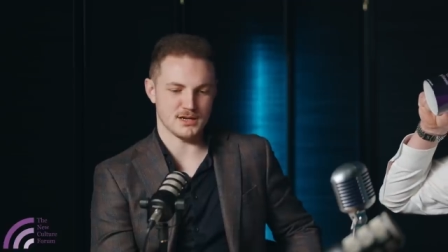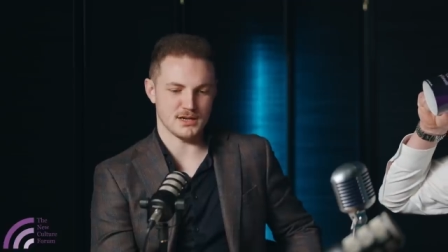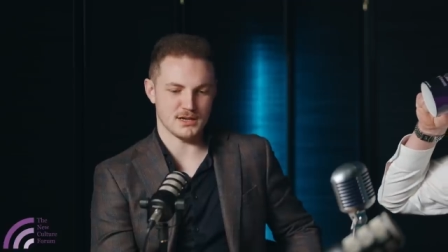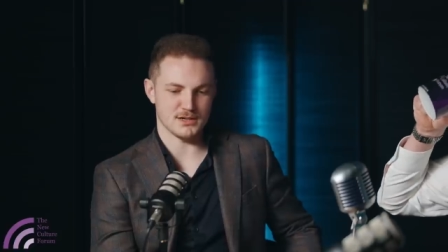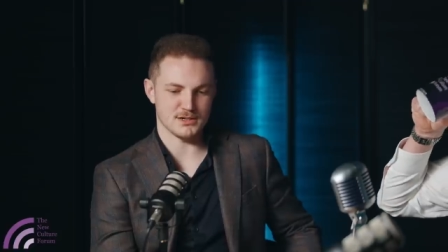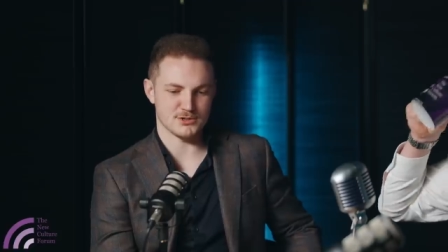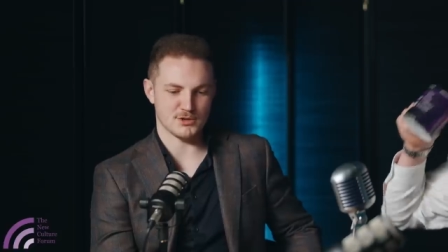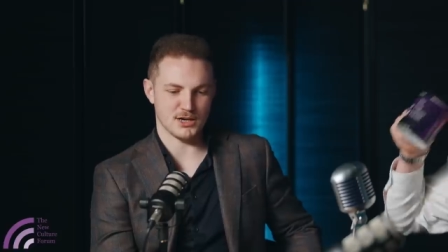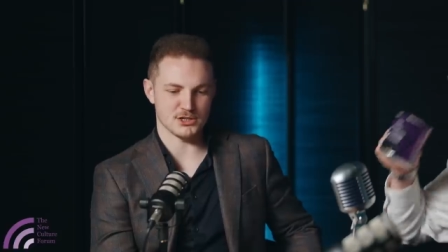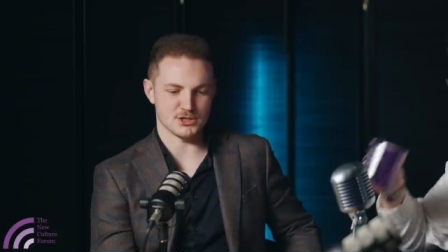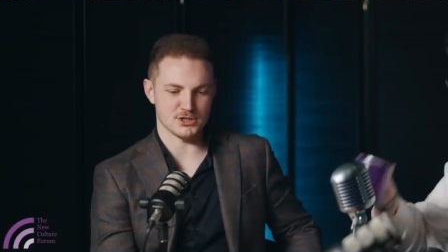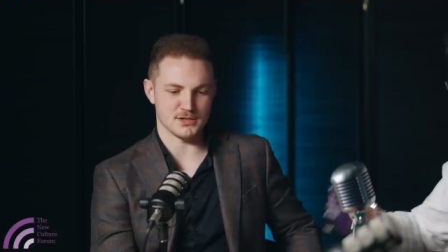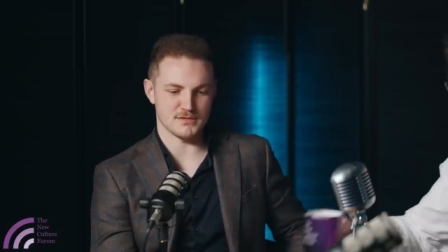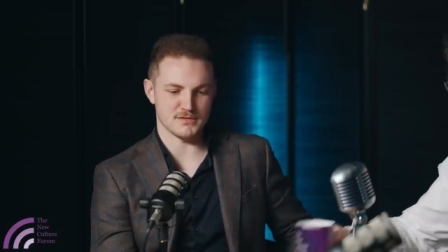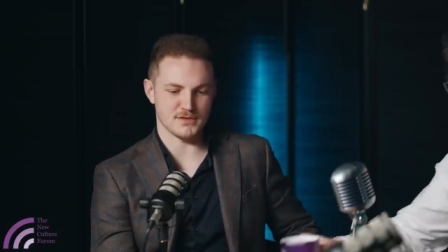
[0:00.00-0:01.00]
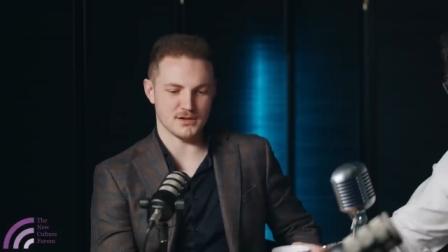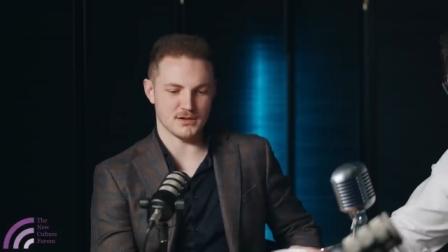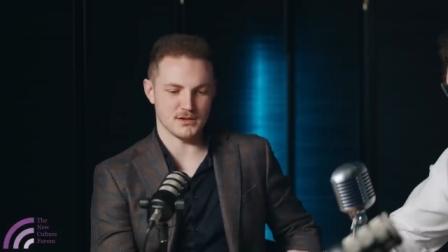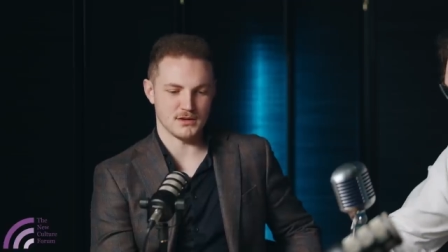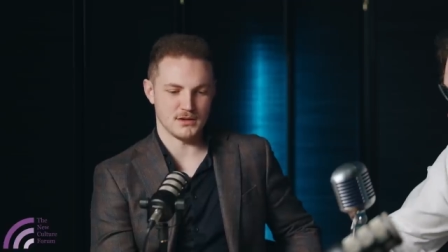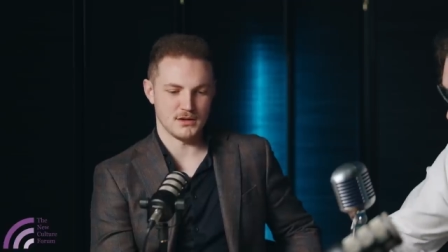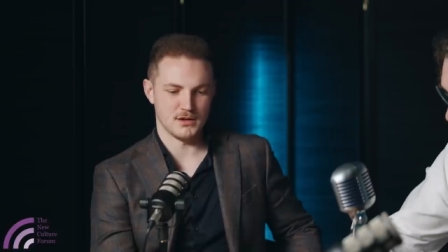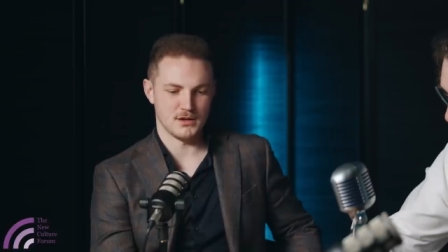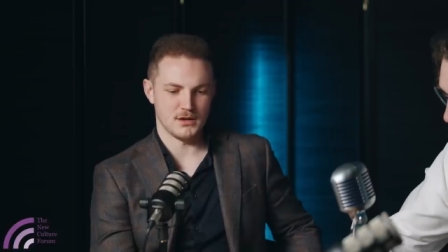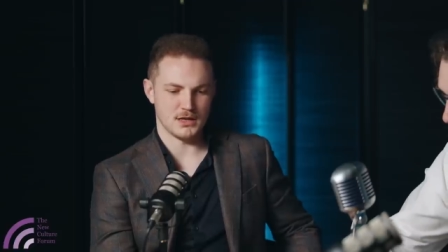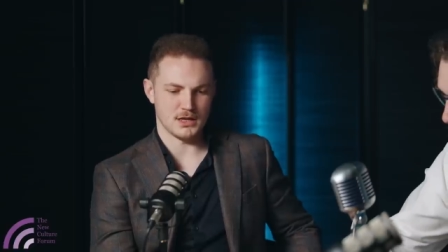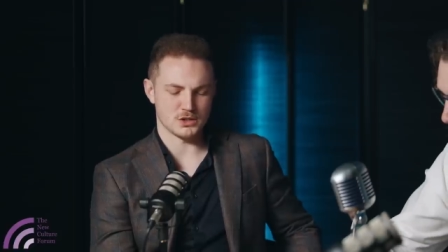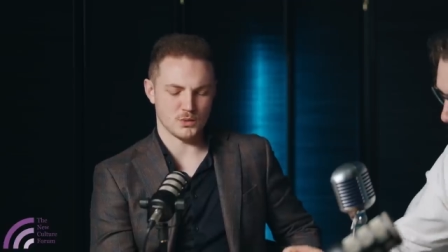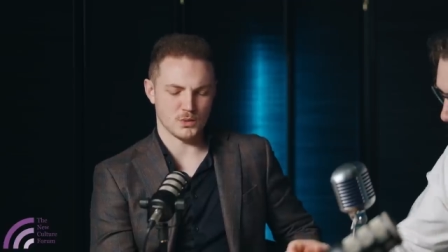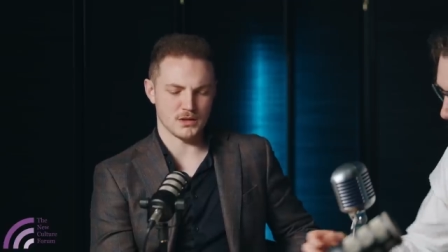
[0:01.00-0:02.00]
uh, strategy for
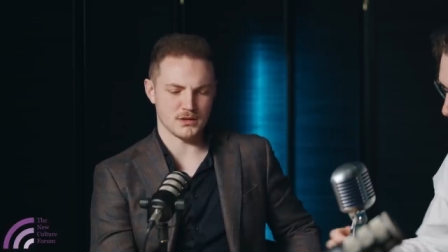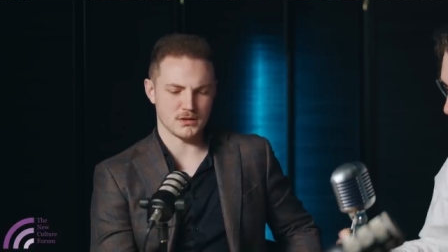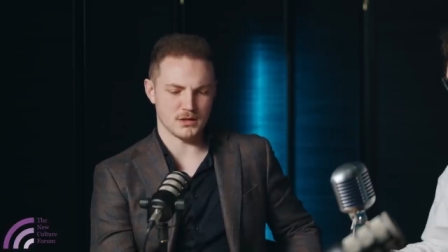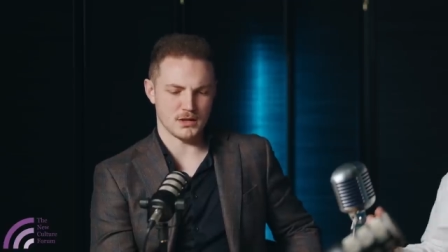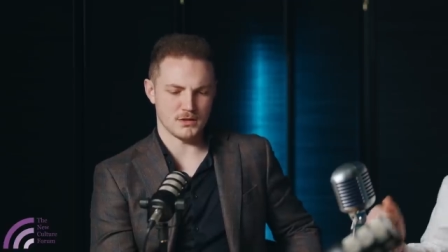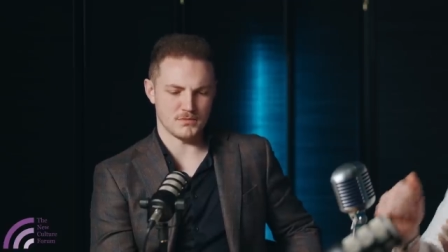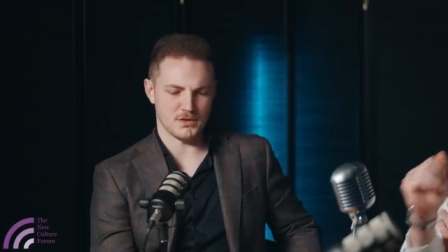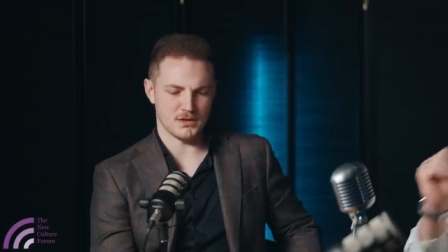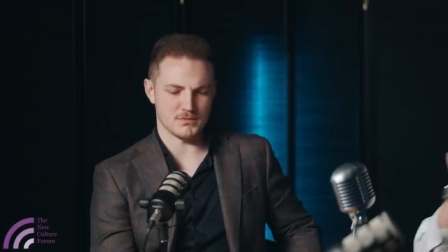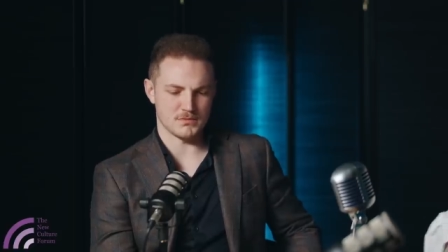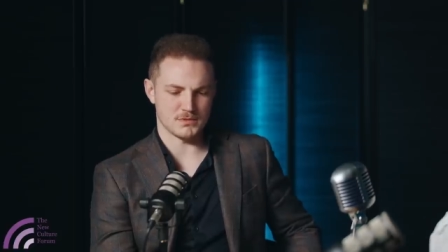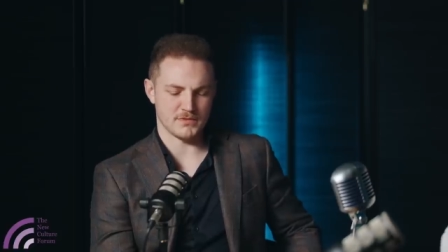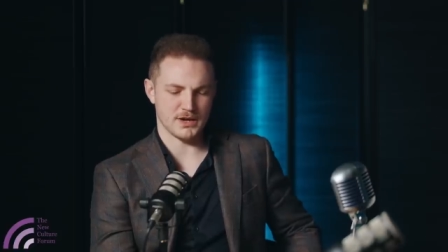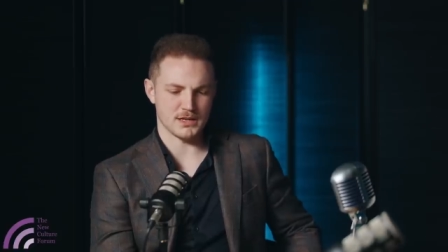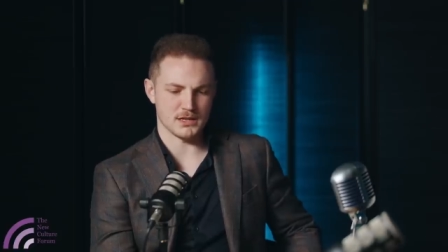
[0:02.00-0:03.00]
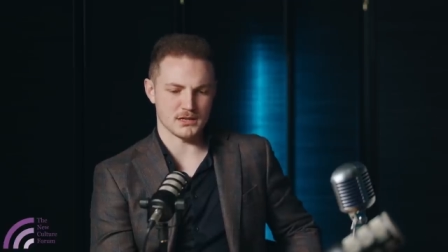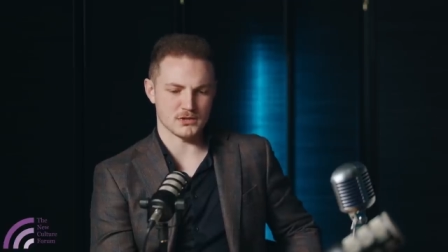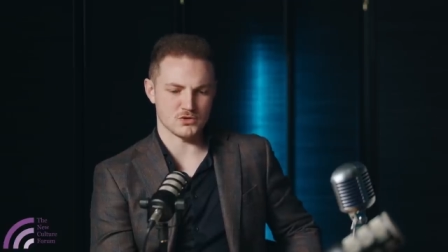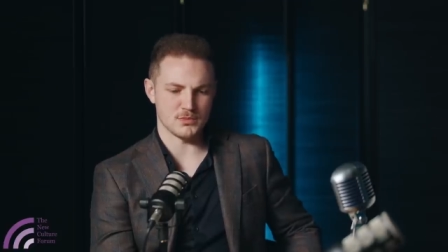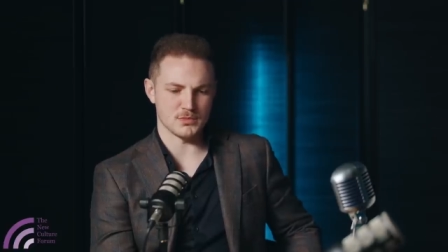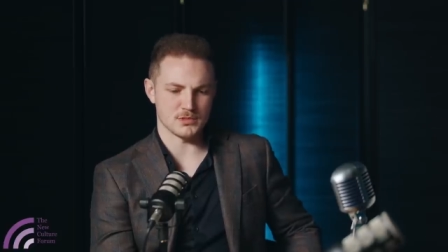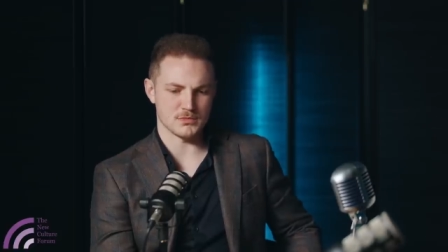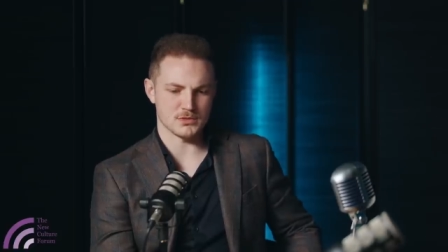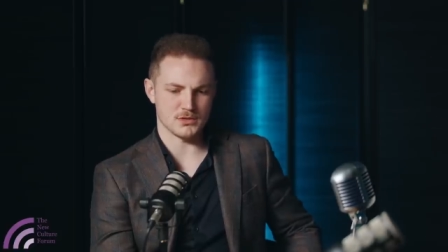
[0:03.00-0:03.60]
like, so one of the, uh, for defining extremism.